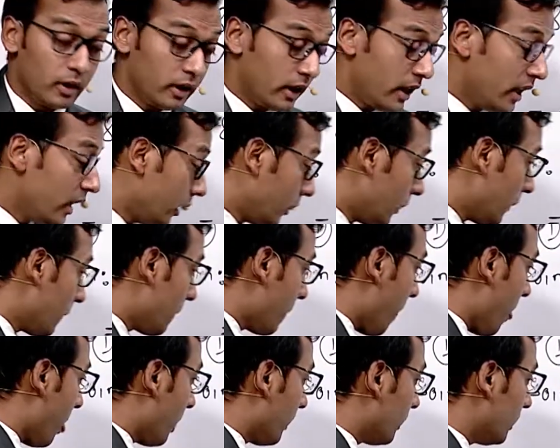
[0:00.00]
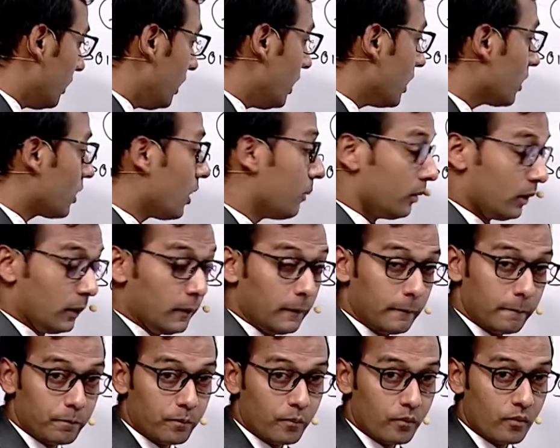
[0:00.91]
here, a common,
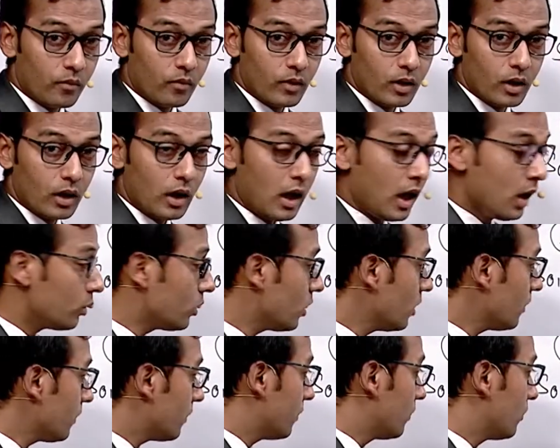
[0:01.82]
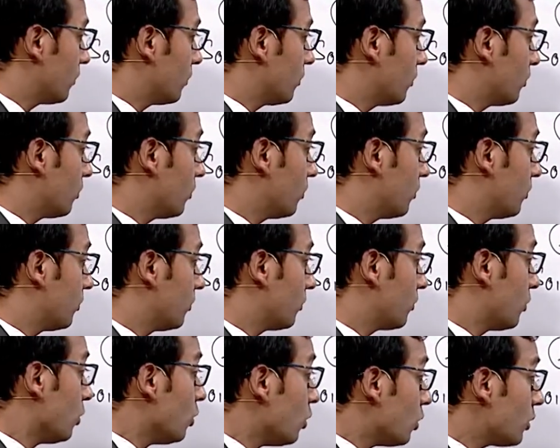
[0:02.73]
out of
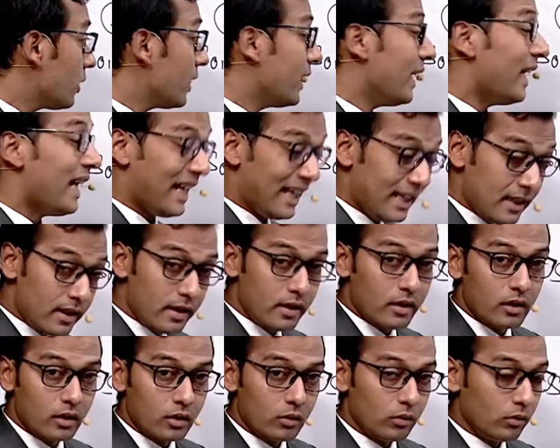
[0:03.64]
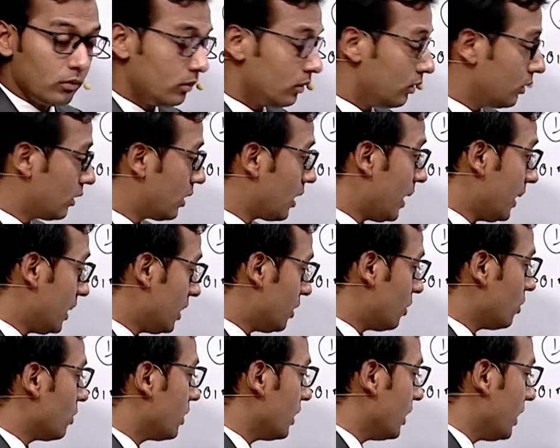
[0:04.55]
4 a's, I
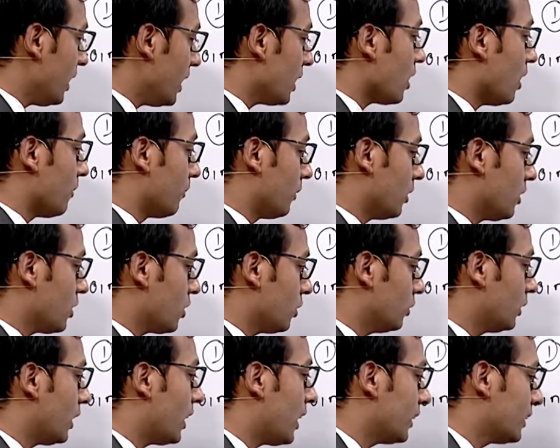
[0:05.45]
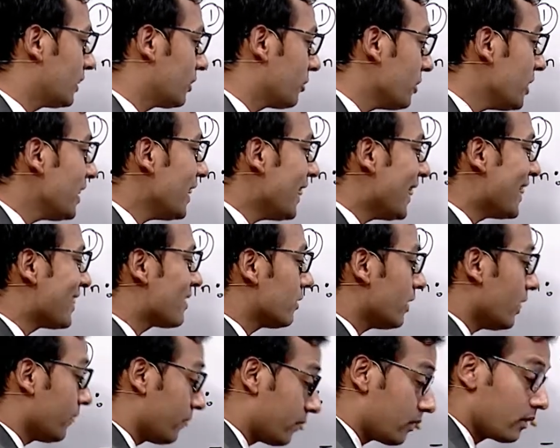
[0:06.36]
took a common, so there are 3 a's
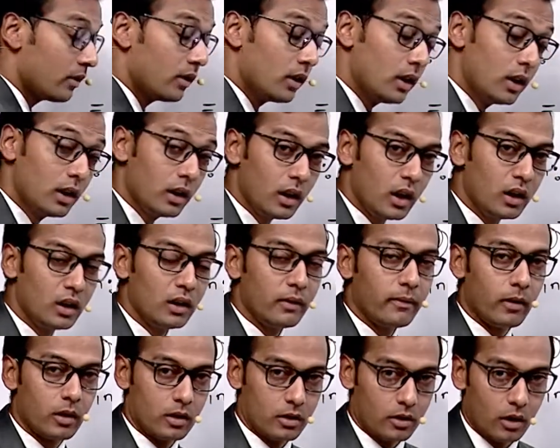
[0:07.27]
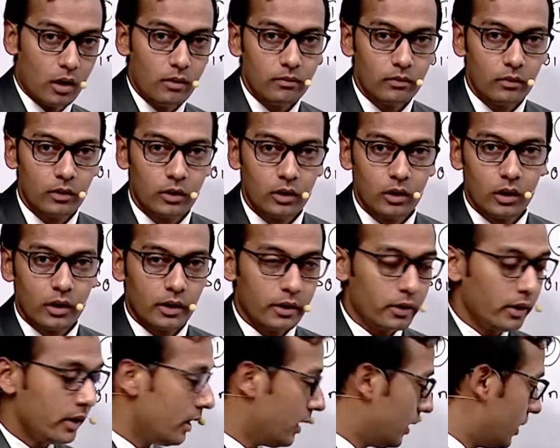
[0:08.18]
left in the first term. So
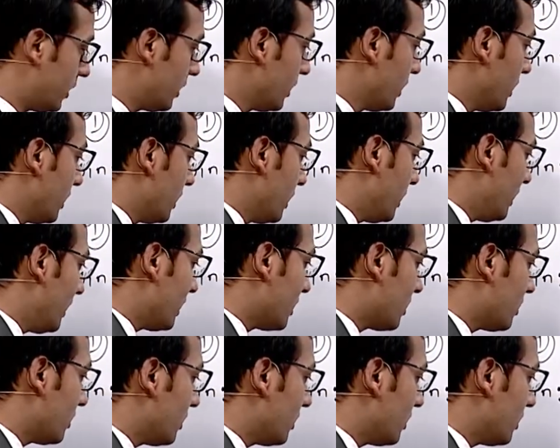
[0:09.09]
it is 8